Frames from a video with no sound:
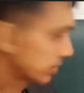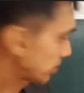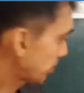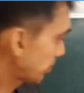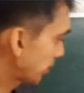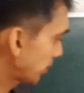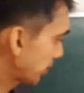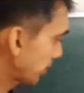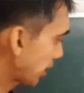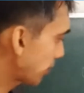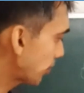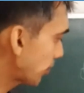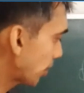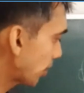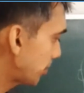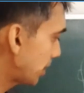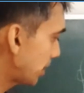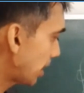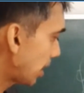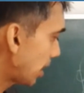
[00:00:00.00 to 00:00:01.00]
What do we get
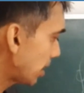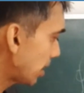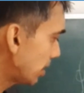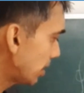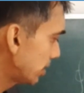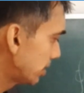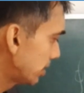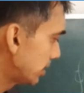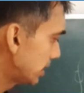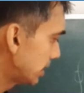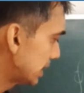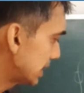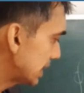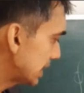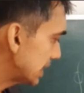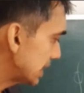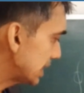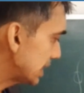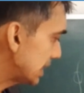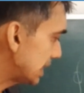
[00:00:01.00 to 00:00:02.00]
from here?
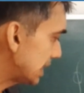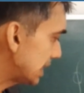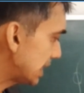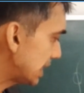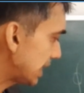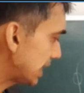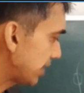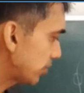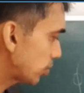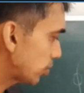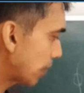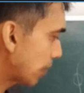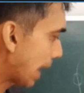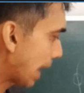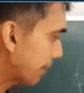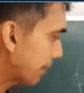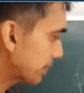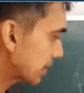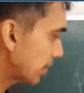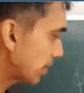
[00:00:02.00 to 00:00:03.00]
E into
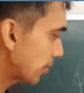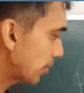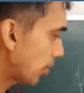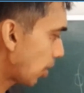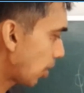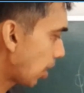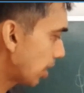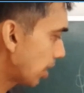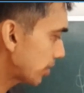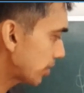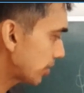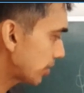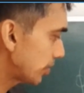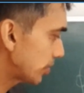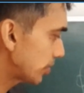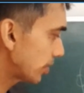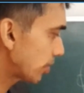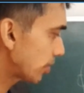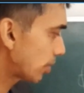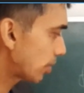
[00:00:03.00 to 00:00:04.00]
epsilon naught
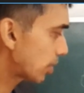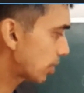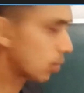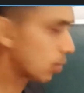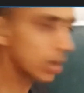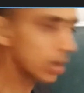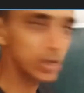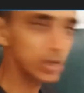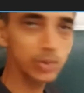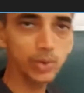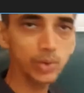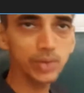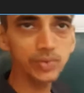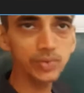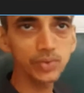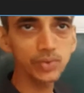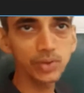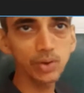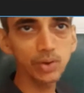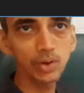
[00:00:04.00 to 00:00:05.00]
is equal to what to us?
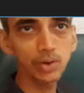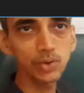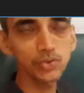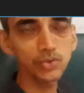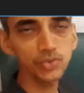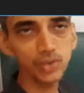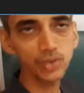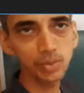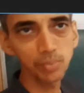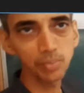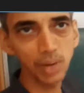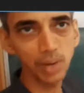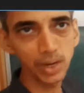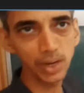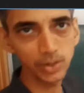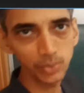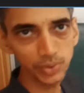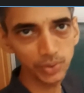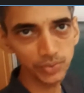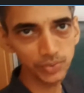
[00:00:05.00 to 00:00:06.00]
Is equal to
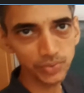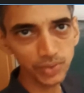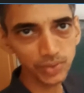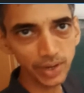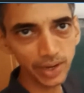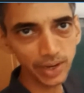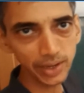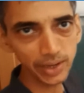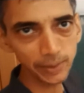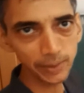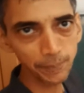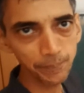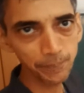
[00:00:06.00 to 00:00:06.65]
sigma to us. Correct?